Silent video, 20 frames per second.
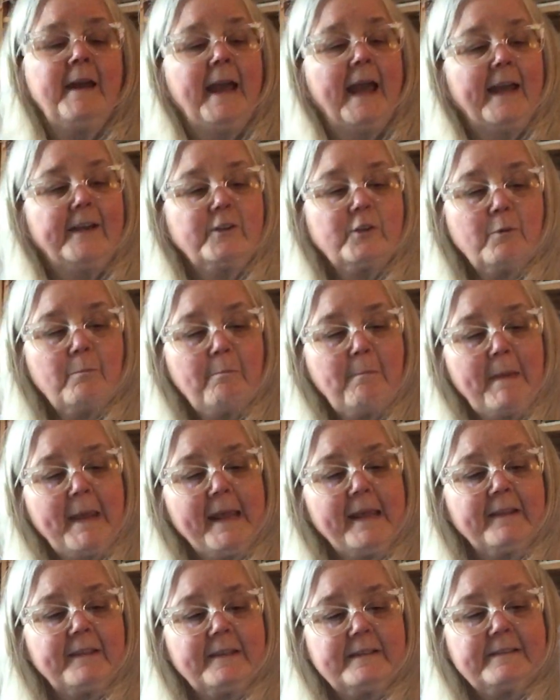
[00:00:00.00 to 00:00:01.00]
And to
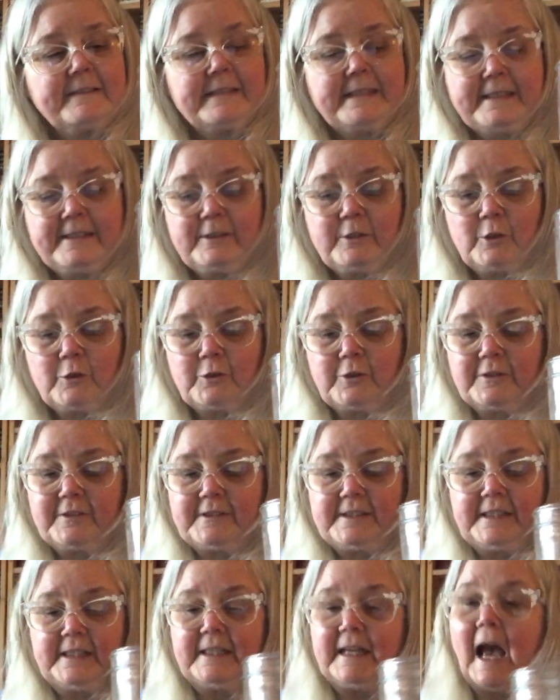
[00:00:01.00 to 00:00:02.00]
make this easier to
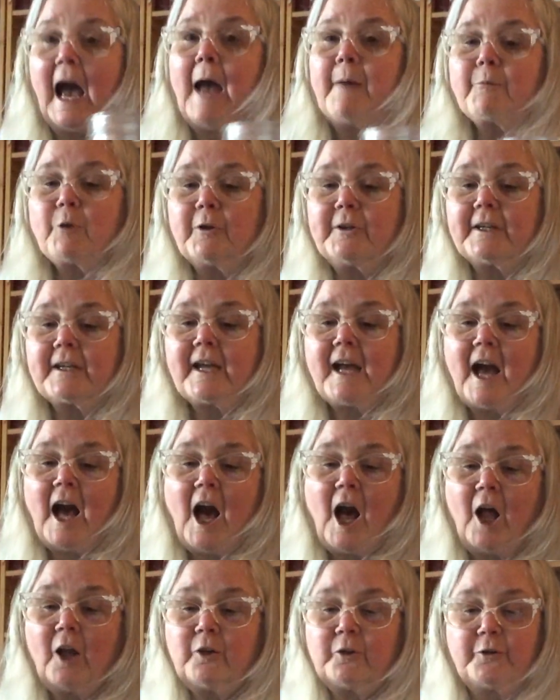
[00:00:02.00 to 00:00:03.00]
see, I'm going to
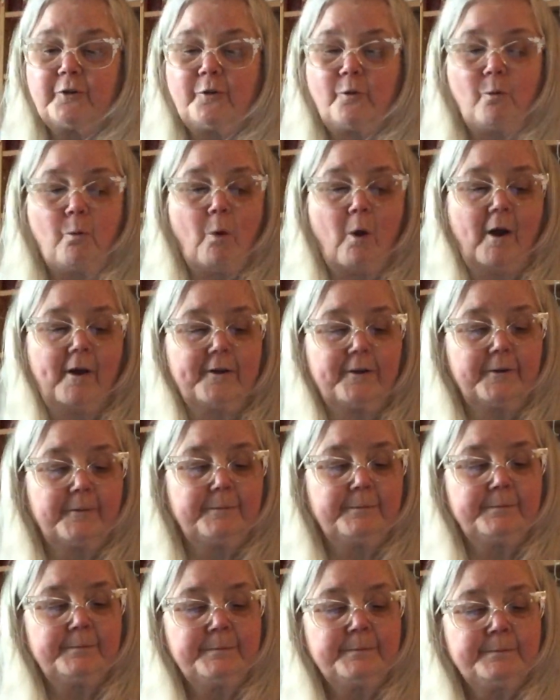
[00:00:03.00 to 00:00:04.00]
color the water.
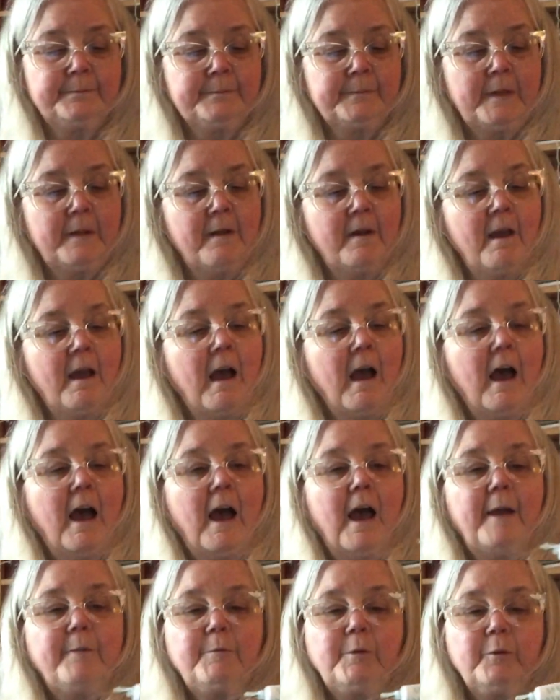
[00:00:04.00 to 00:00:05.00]

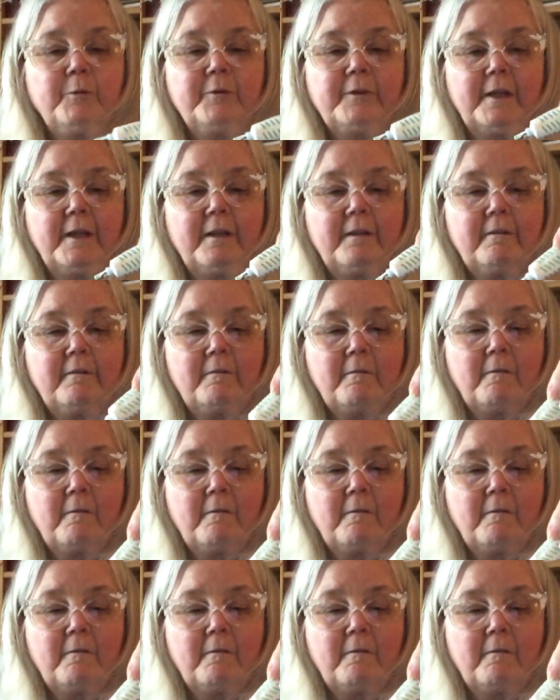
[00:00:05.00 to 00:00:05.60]
I'm using